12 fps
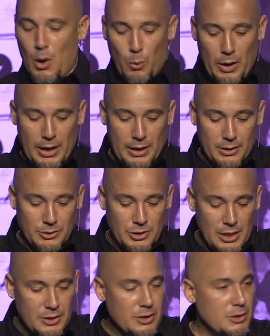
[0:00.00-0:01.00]
When
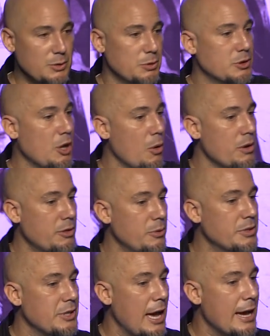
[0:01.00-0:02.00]
Jesus was going through
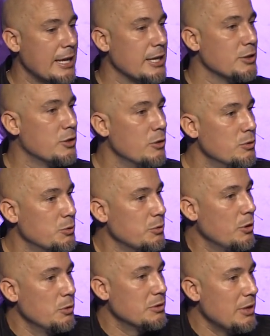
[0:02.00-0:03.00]
his agonies, who was,
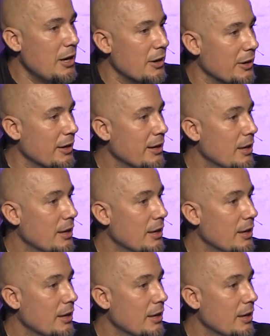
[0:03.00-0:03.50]
who was there?